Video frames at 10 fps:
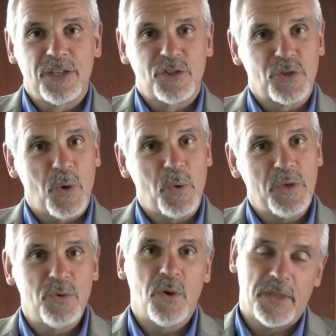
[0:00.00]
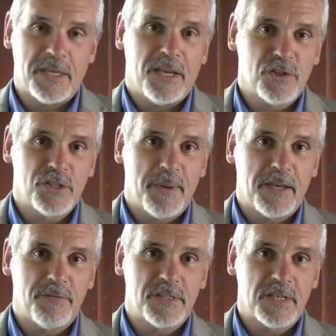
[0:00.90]
So, you know the attention
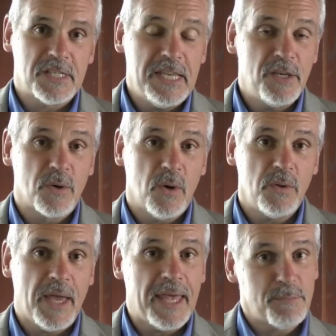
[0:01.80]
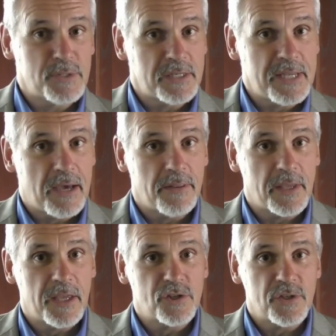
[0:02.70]
span of a 16-year-old. I had him sit down at
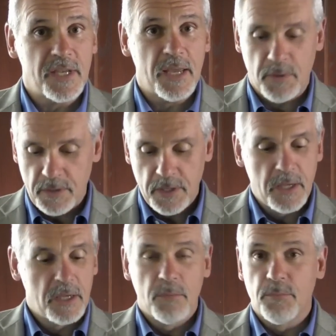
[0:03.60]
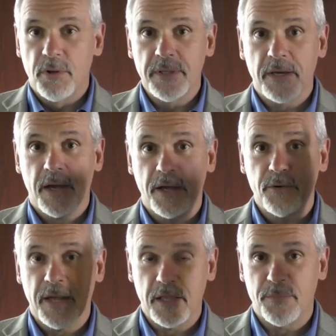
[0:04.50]
the kitchen table, pulled out a
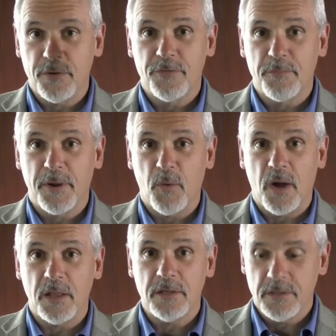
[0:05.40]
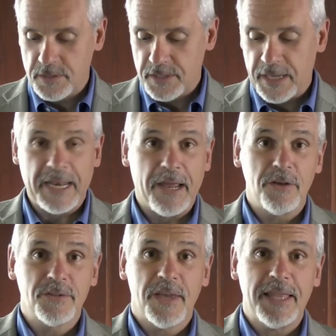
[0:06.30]
$100 bill from my wallet, and I
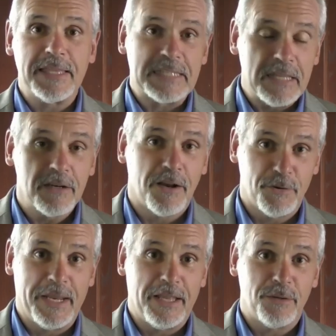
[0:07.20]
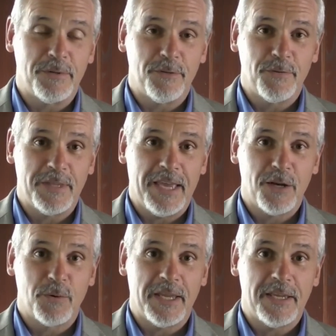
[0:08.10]
also had this other $100 bill for the
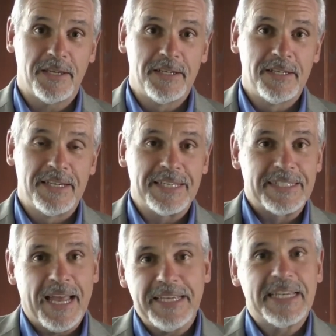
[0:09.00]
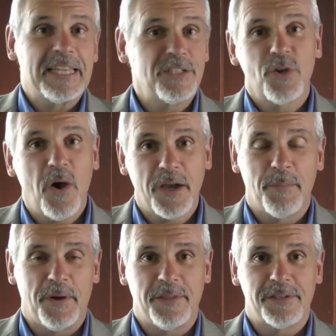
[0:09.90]
equity. I said, "Isaac, let's talk
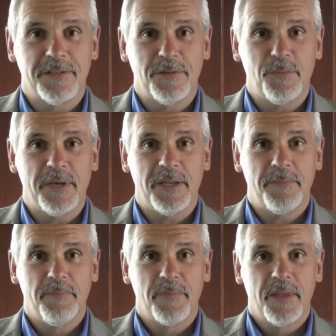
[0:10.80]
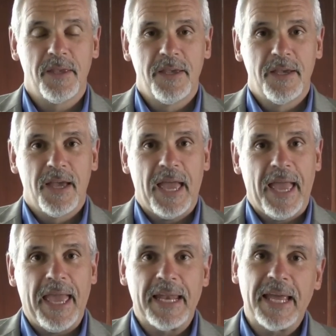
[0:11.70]
about this a little bit."
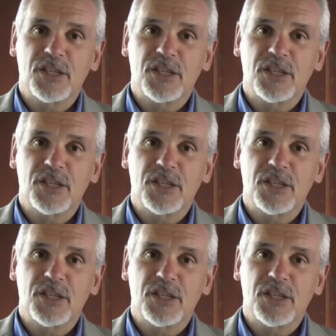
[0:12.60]
And I